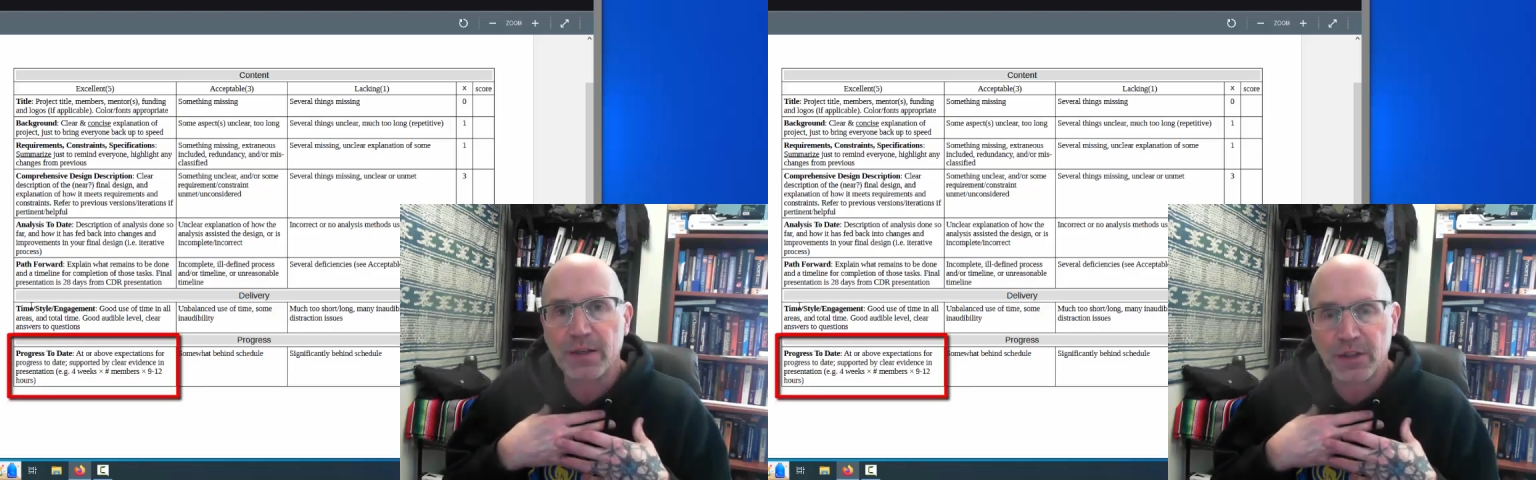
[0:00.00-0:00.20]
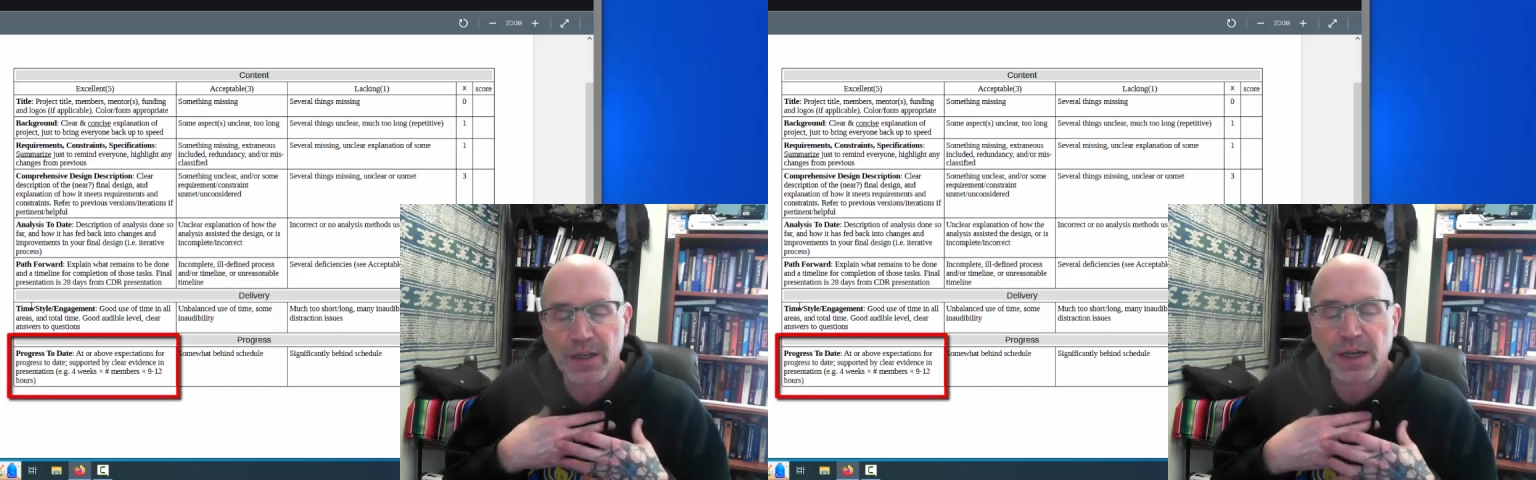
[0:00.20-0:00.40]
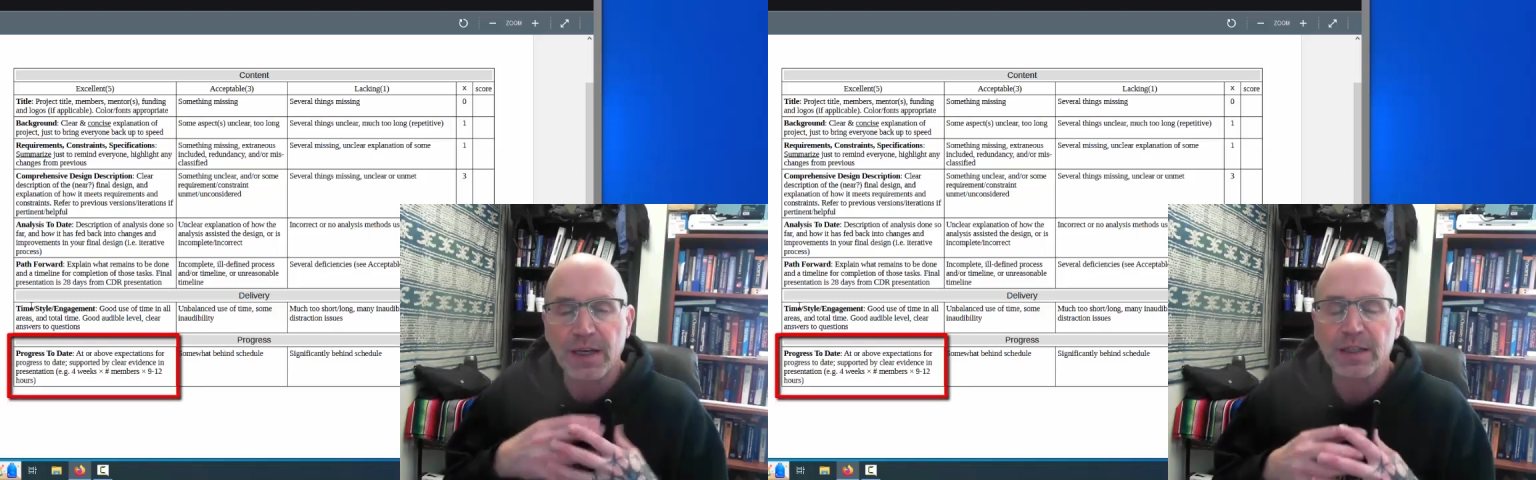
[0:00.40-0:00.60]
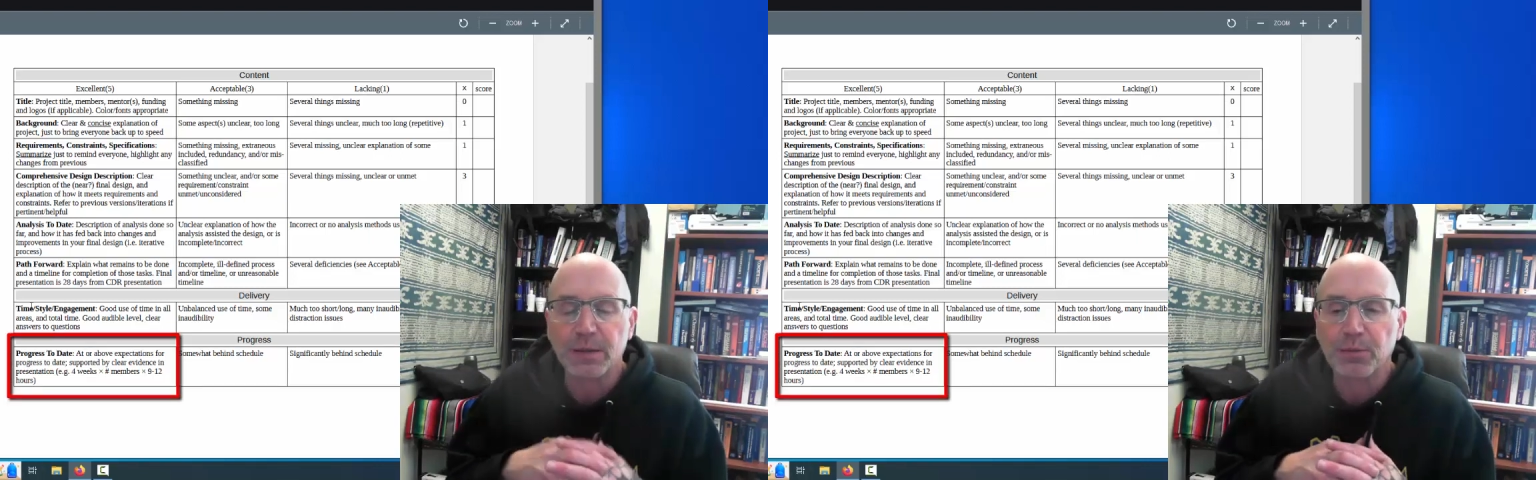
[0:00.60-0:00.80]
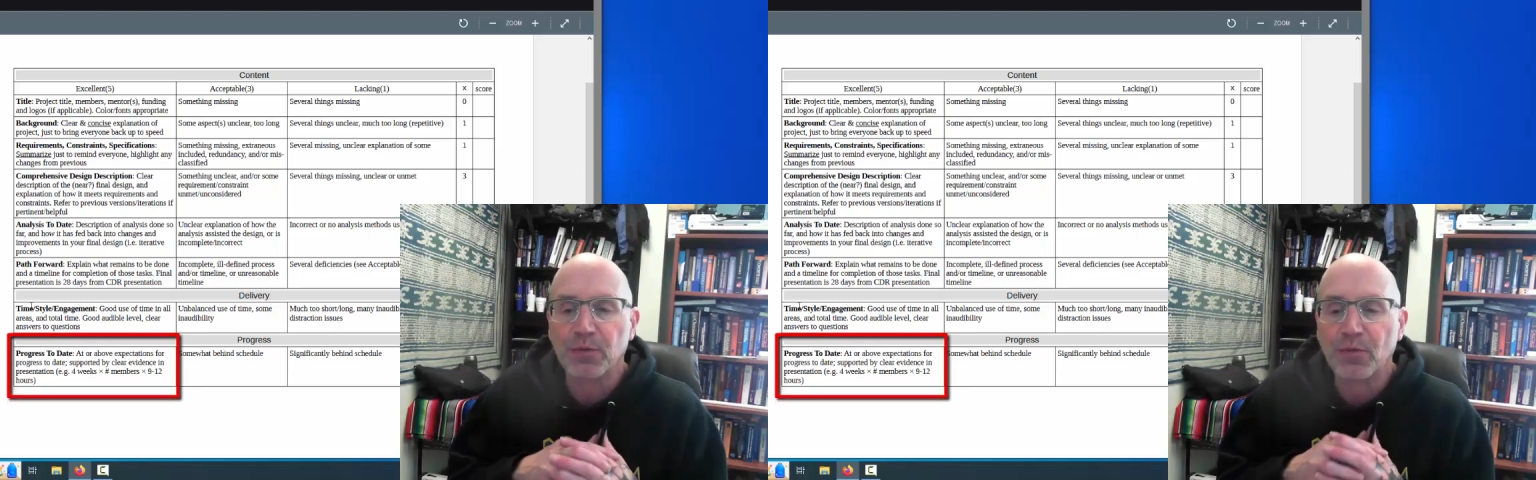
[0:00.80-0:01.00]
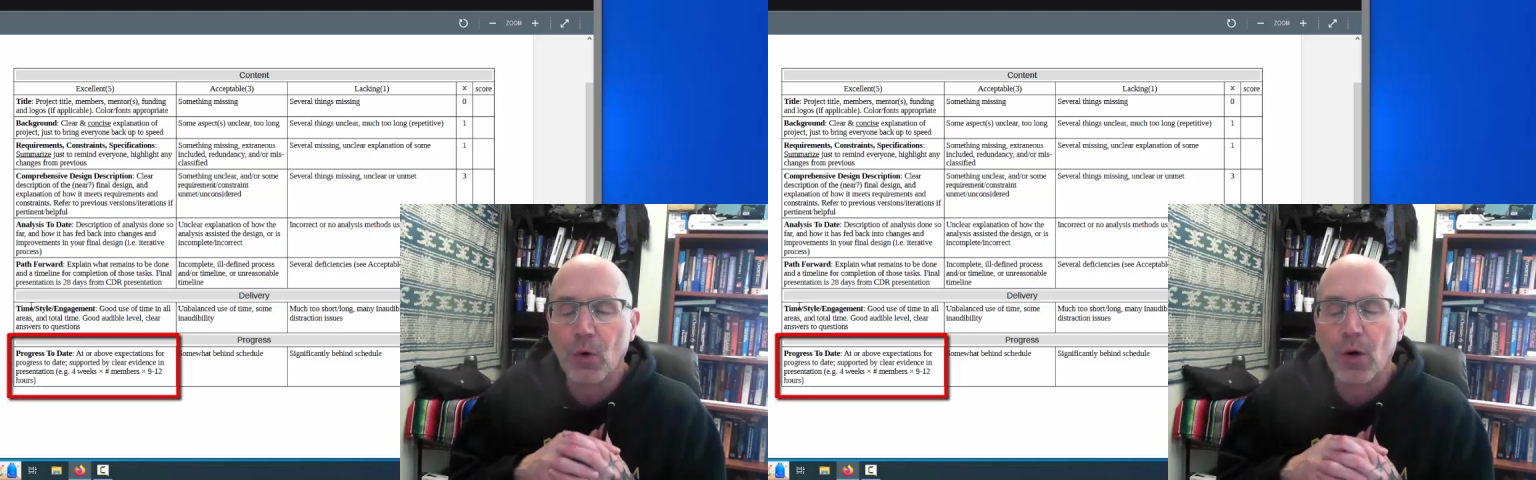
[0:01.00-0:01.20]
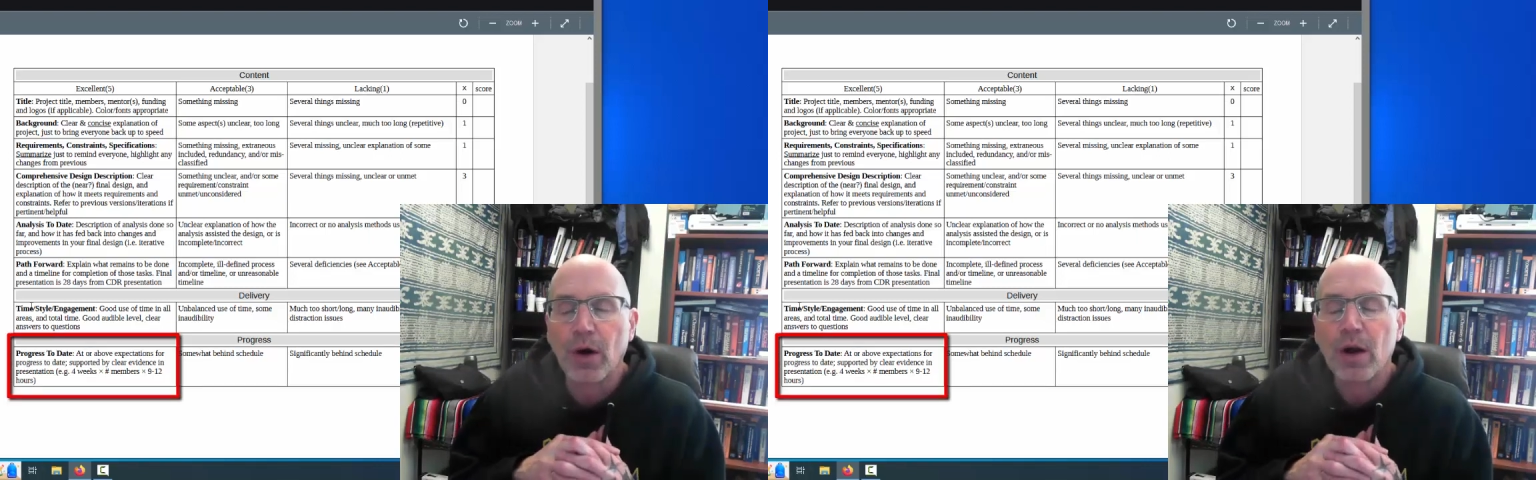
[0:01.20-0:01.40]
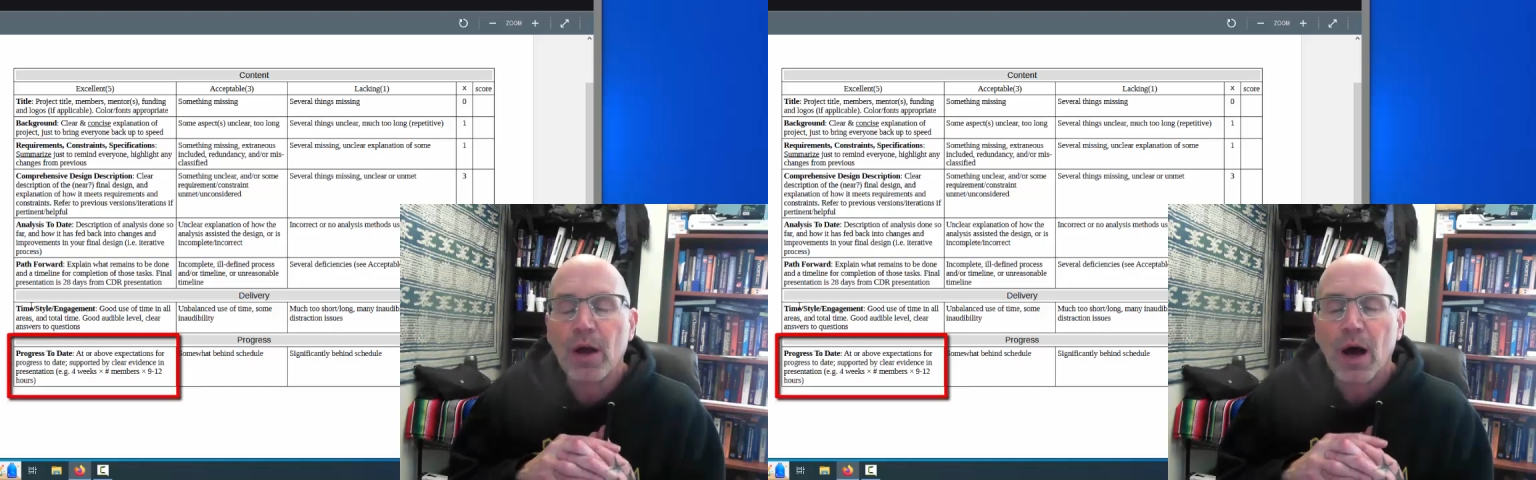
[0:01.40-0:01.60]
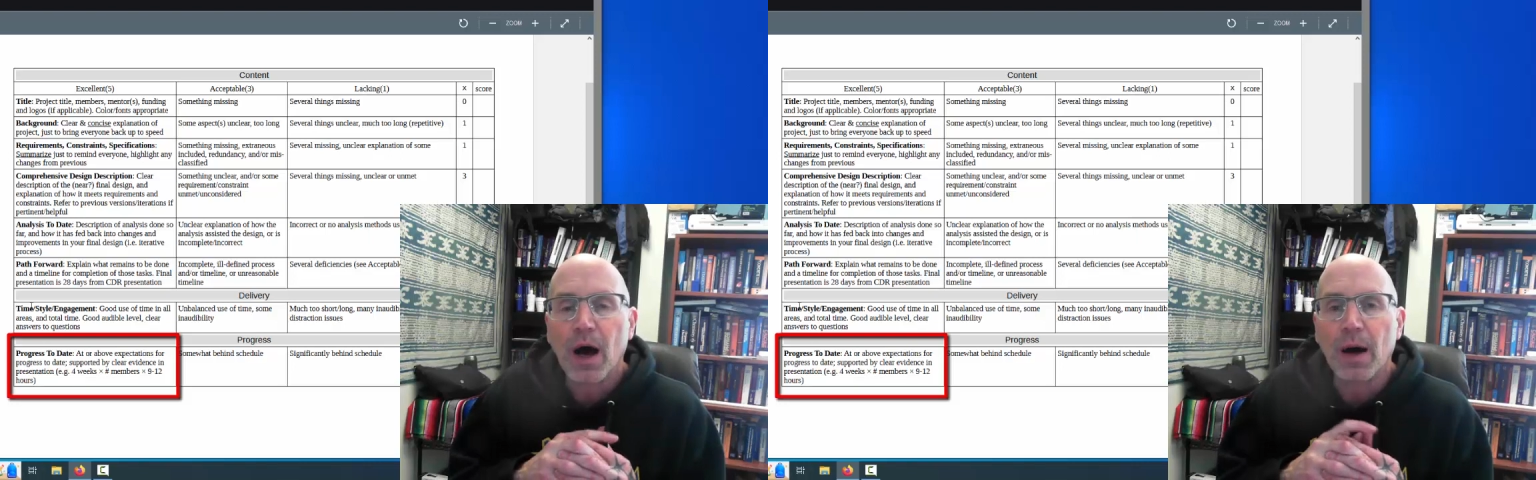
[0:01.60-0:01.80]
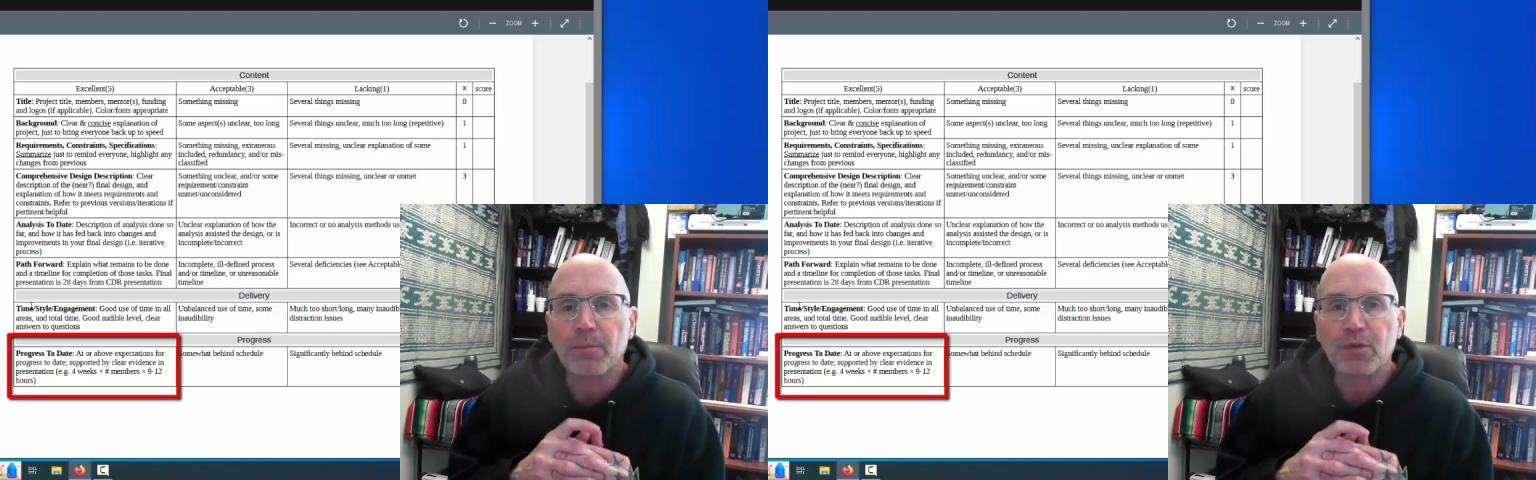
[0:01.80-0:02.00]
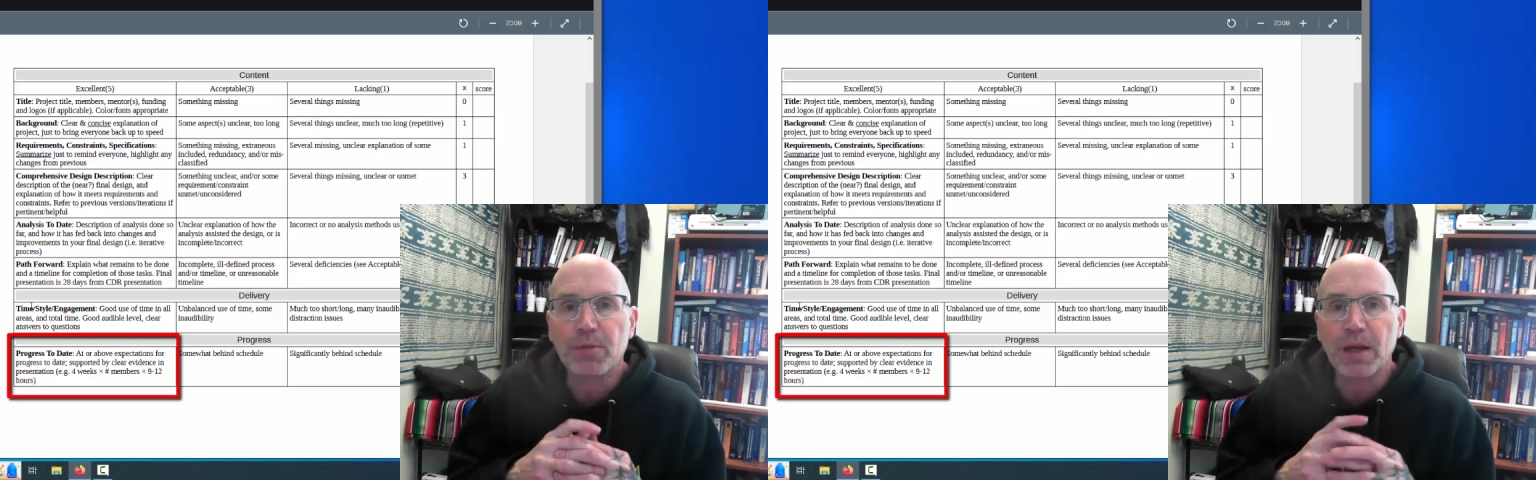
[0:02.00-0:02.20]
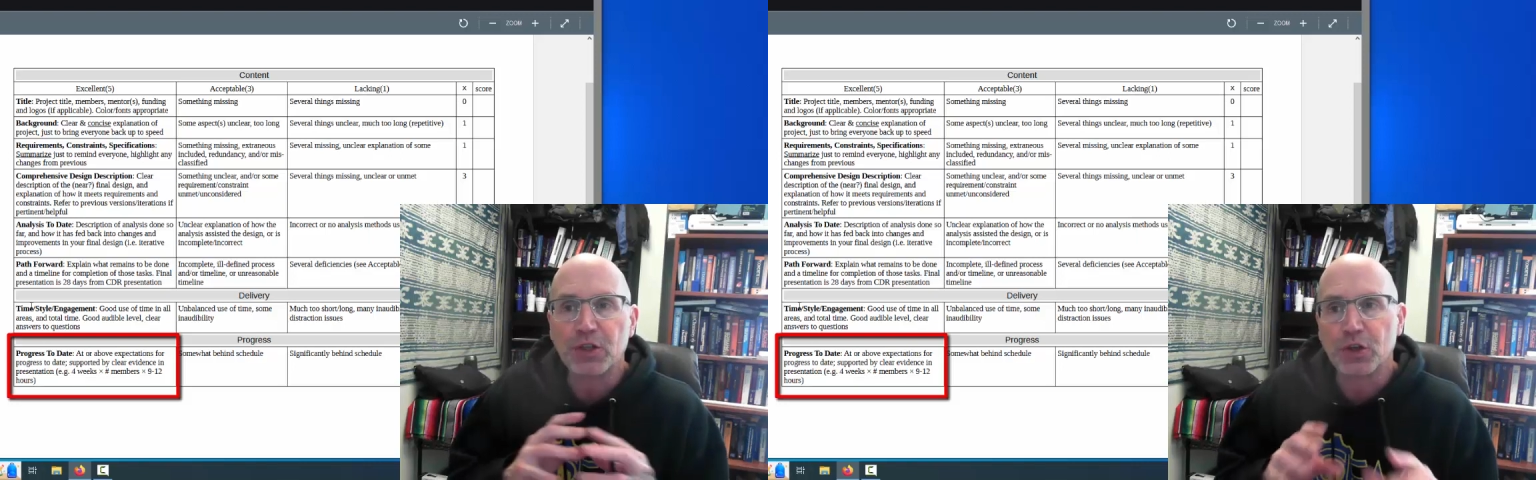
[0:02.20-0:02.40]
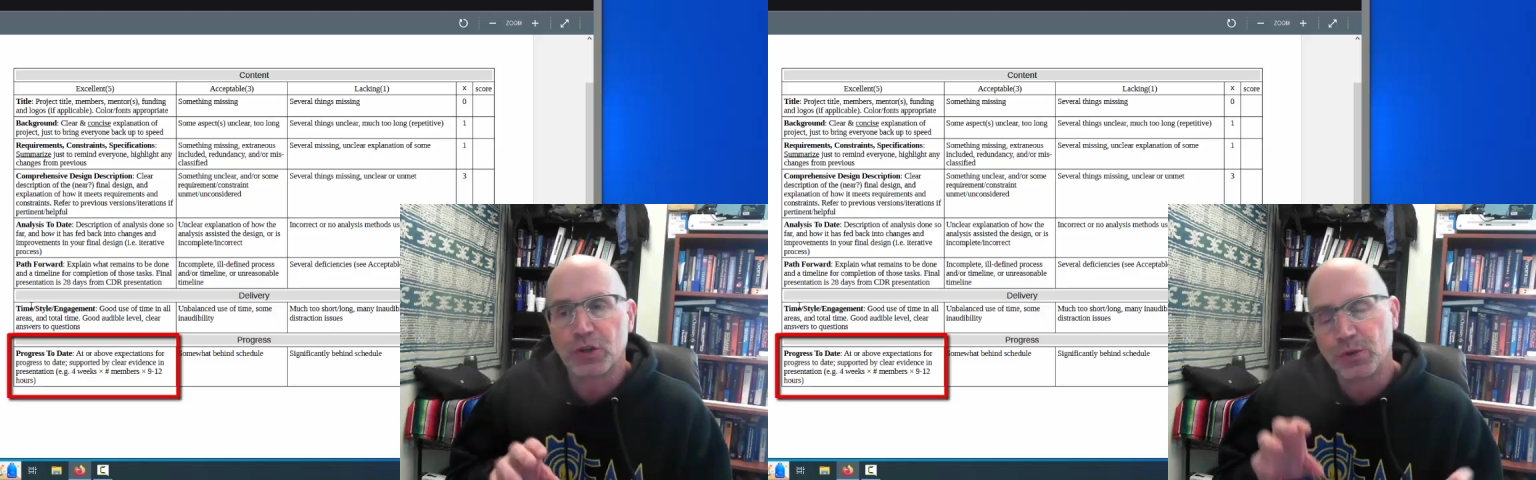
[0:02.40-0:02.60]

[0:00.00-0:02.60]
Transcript: just like I did before, to make sure.